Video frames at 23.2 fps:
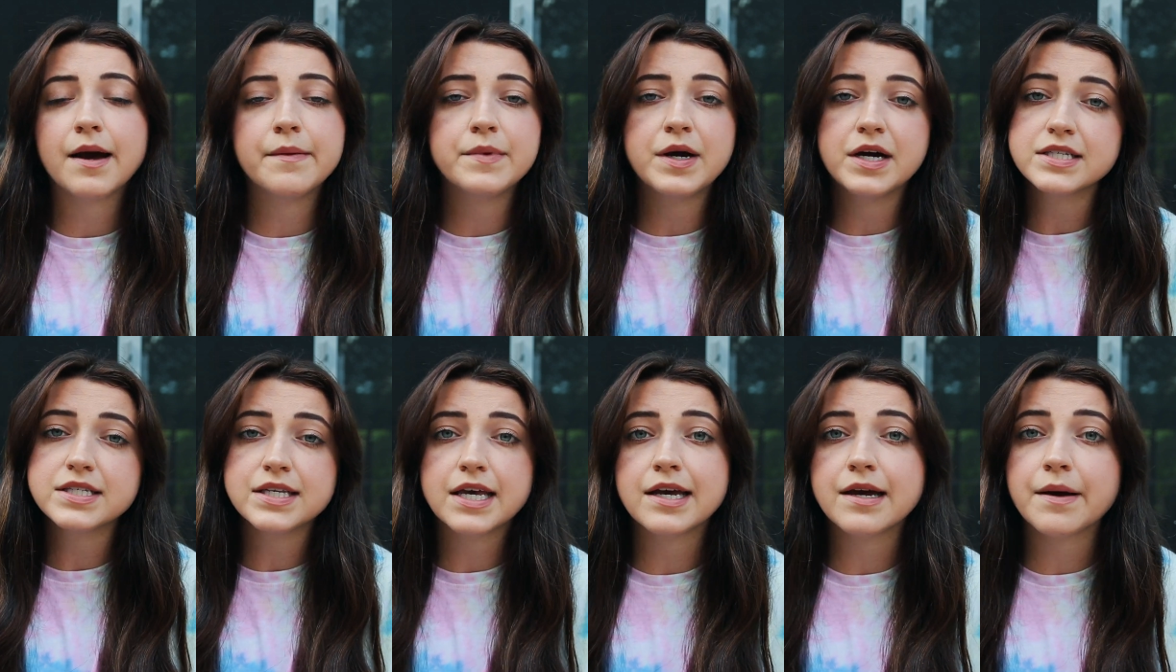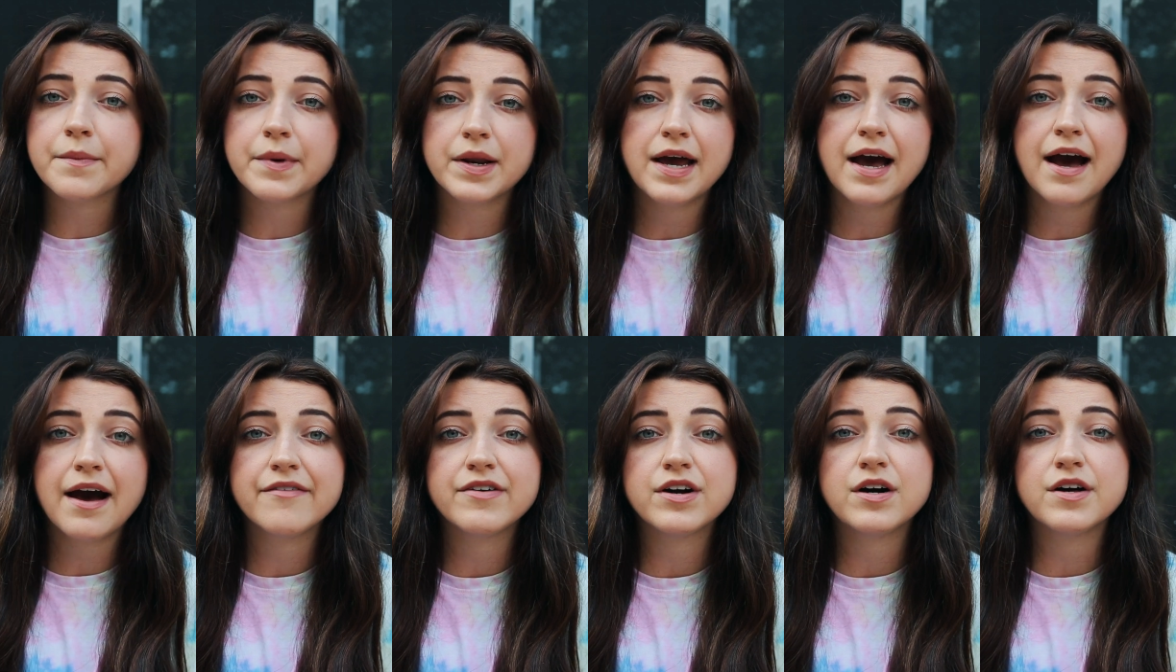I'm not saying I'm gonna
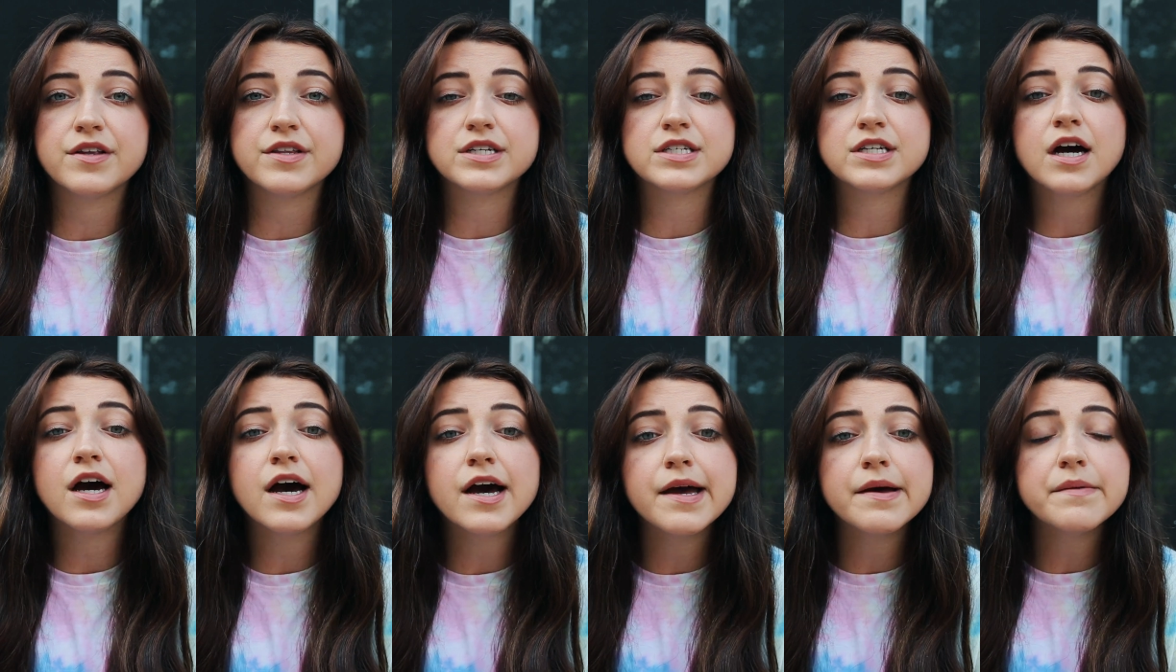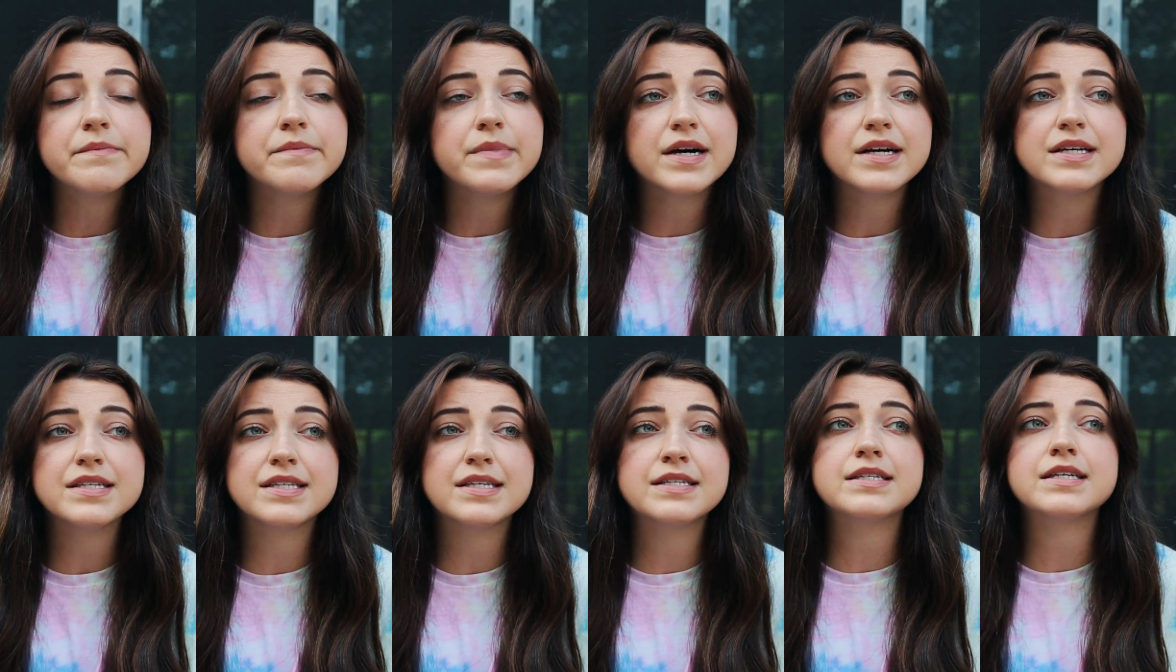have it all the time,
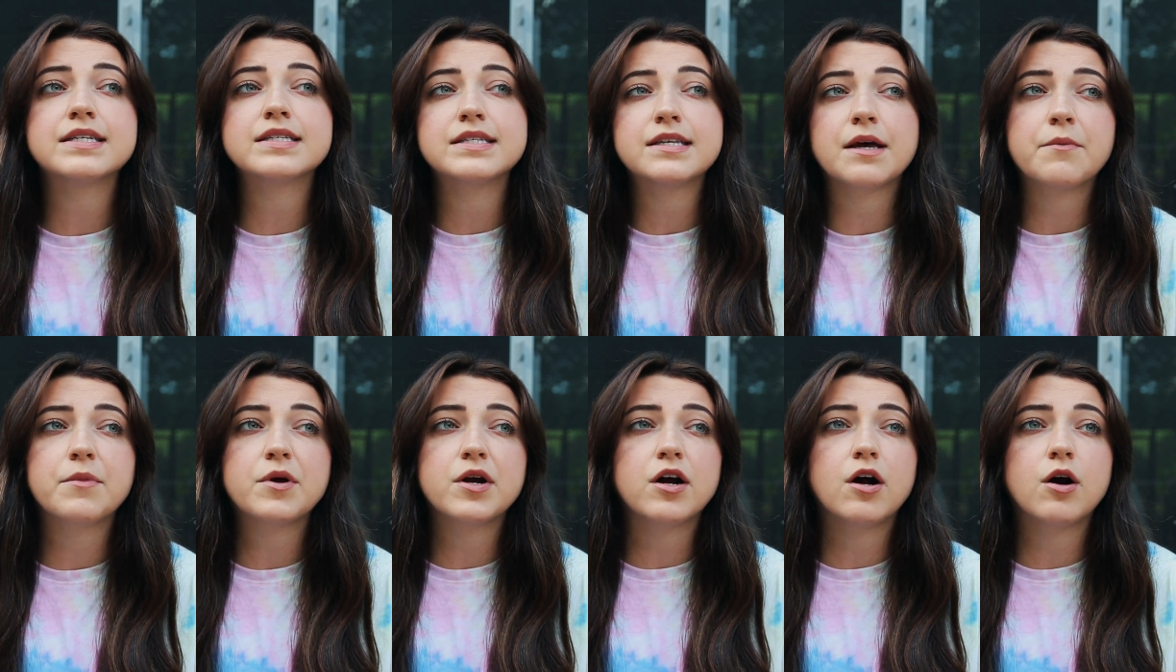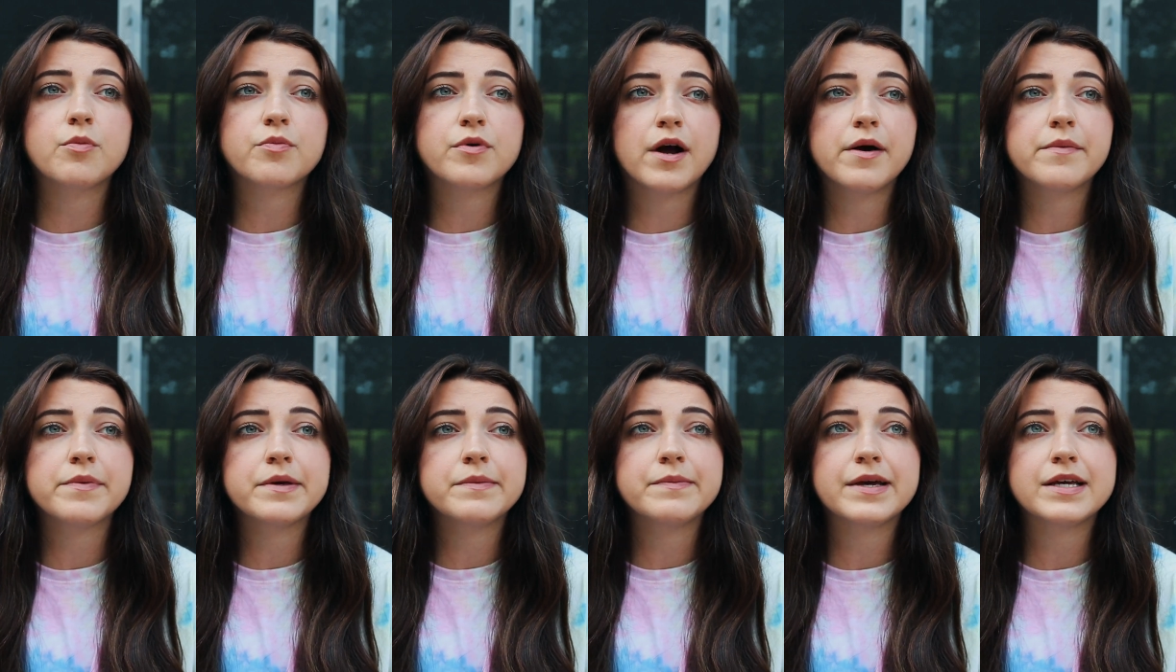but since it's summer, I'll
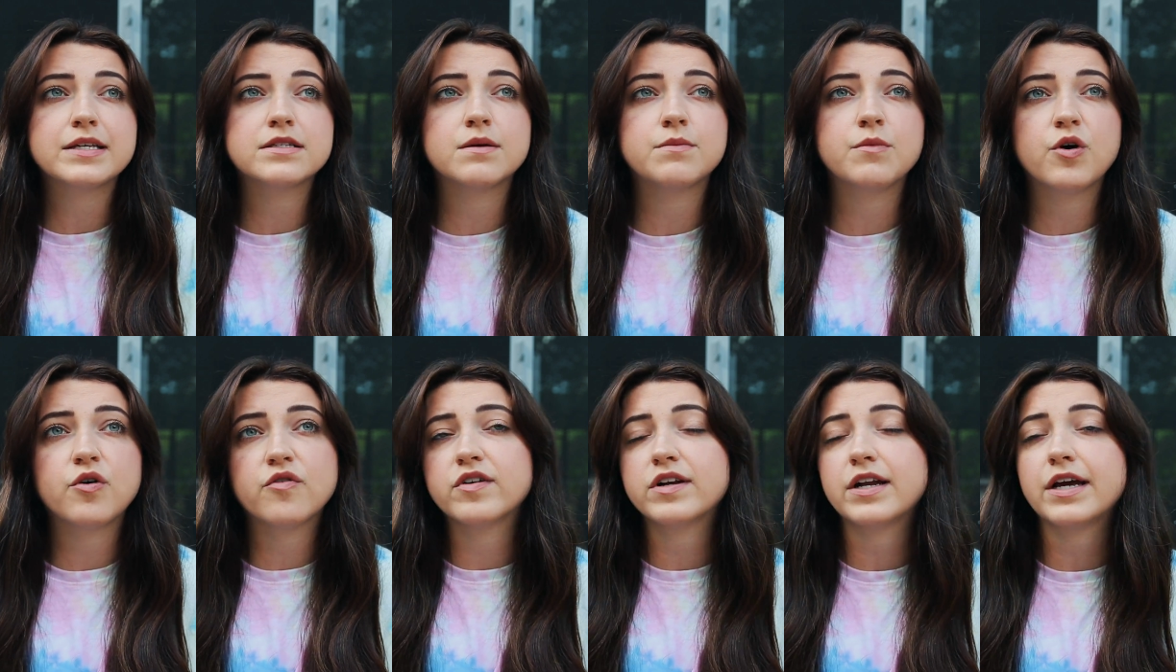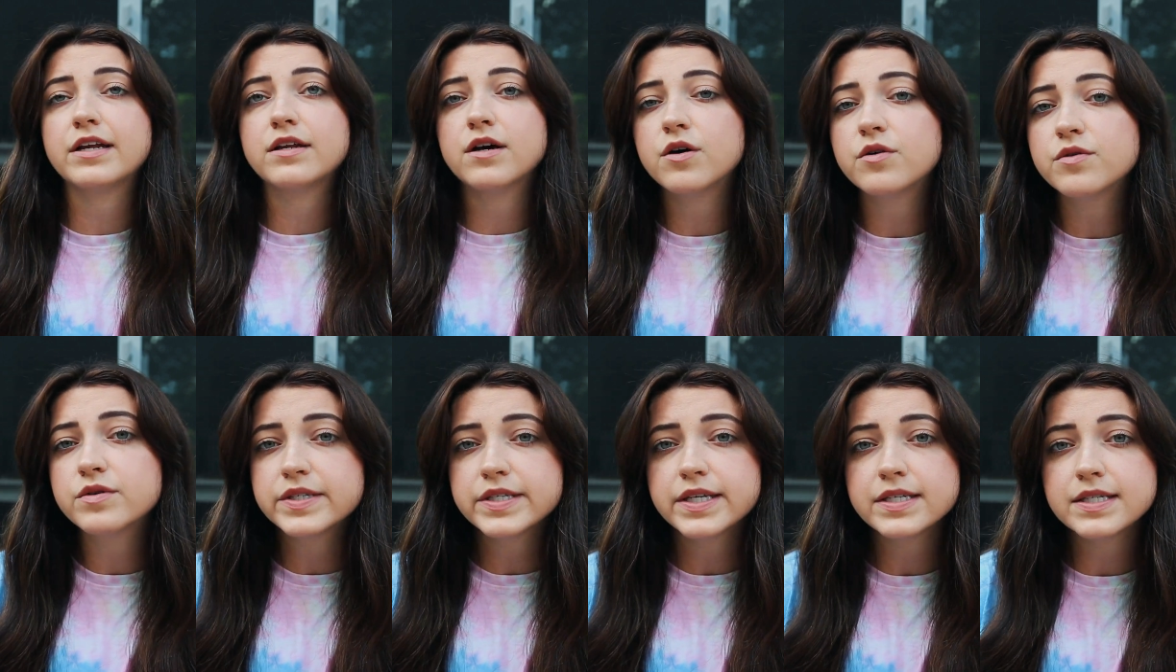probably make some overnight
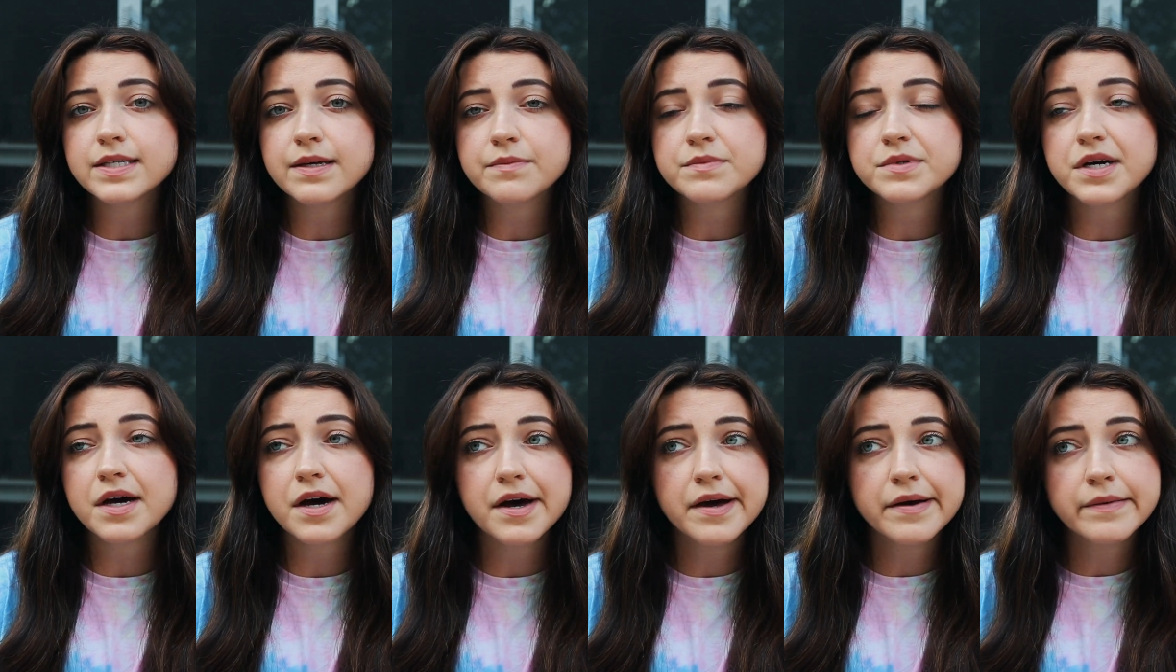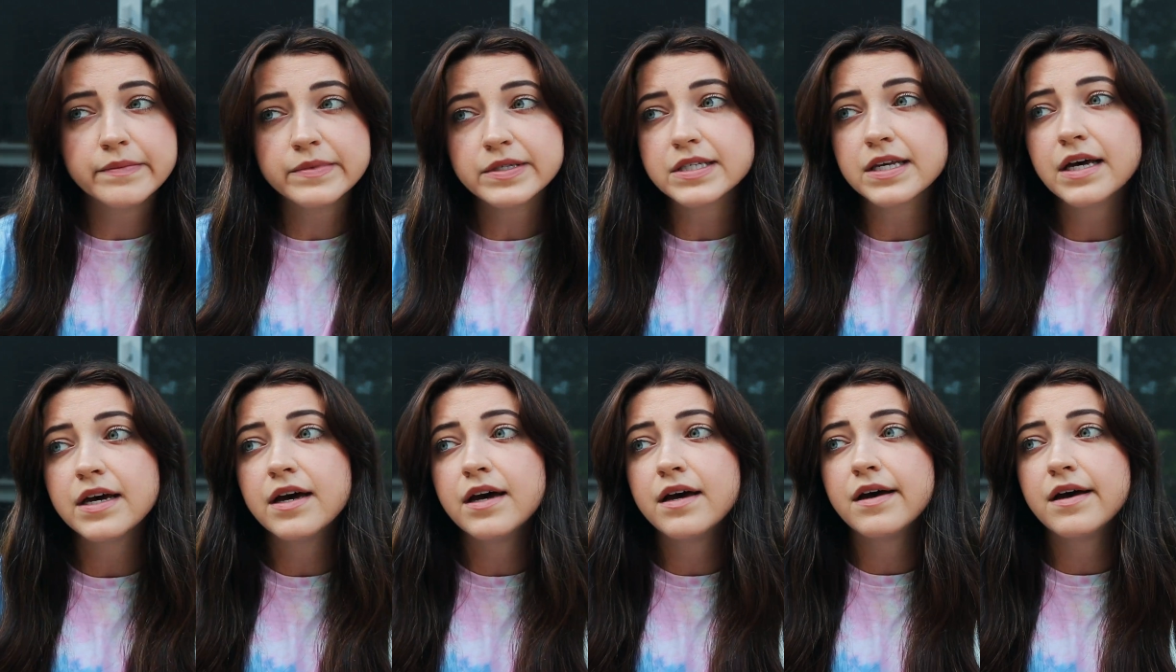oats sometimes.